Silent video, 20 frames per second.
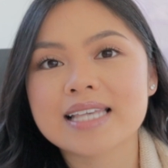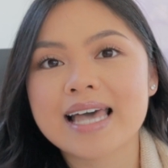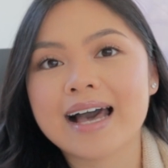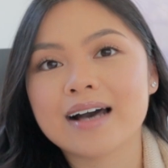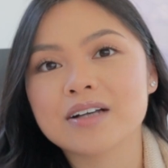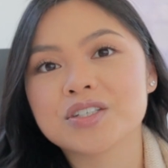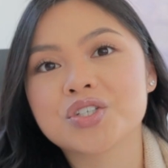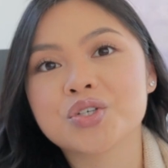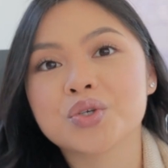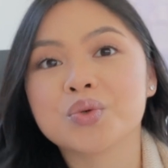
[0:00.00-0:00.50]

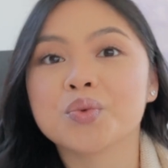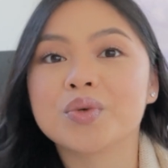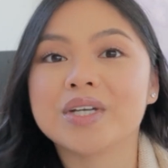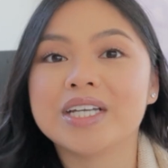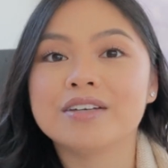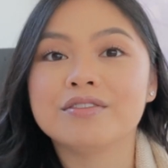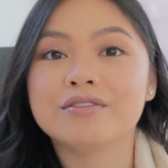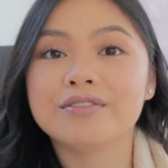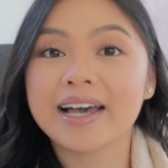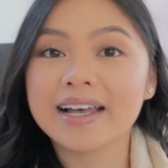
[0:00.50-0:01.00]
how to
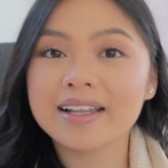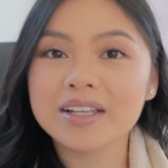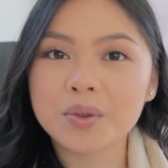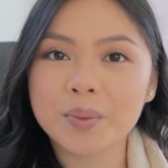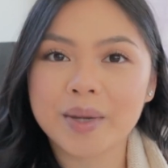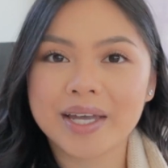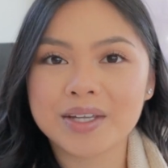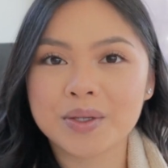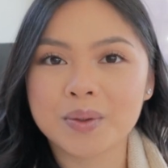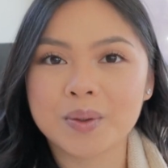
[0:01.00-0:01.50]

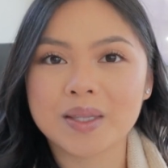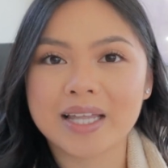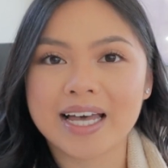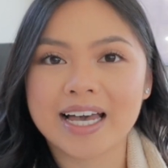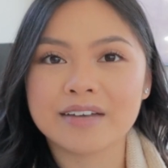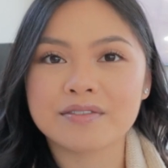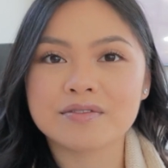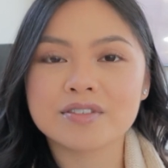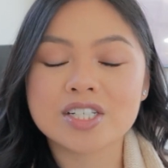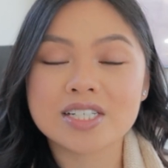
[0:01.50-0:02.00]
reevaluate your
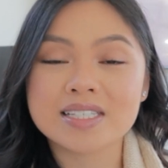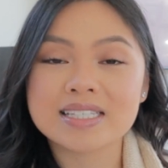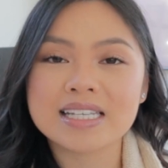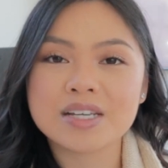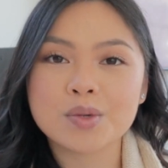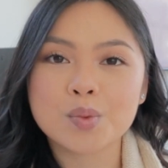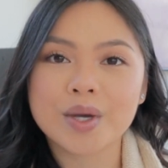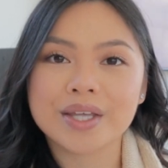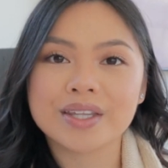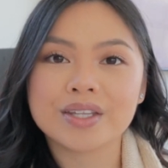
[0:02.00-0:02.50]
life to
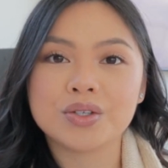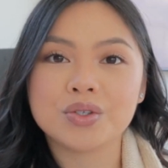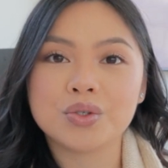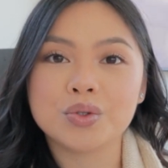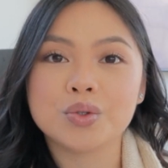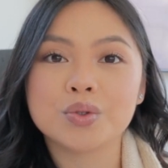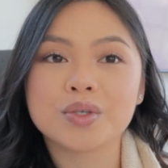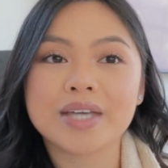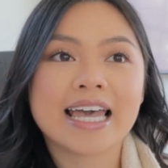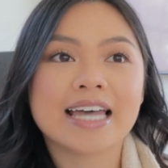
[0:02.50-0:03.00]
see whether
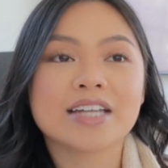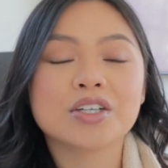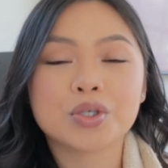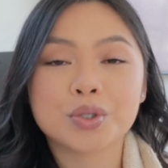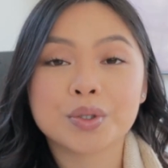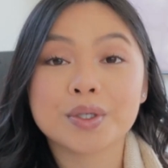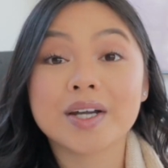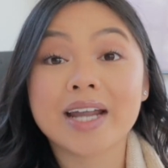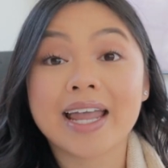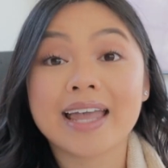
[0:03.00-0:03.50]
you can
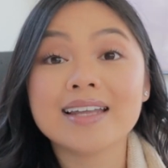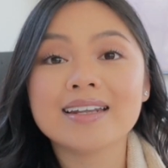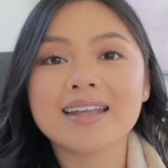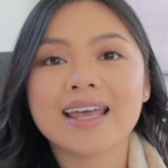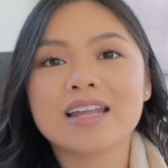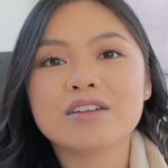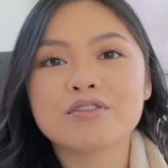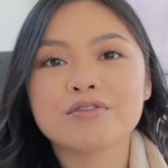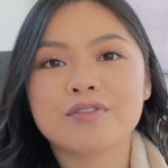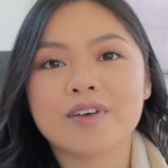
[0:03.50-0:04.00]
create
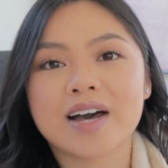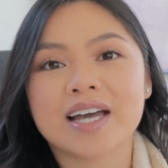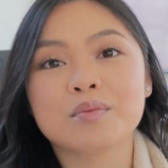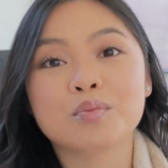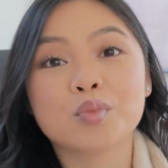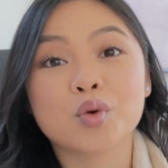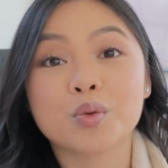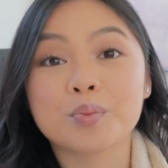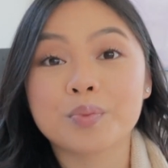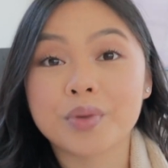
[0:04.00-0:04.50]
and find more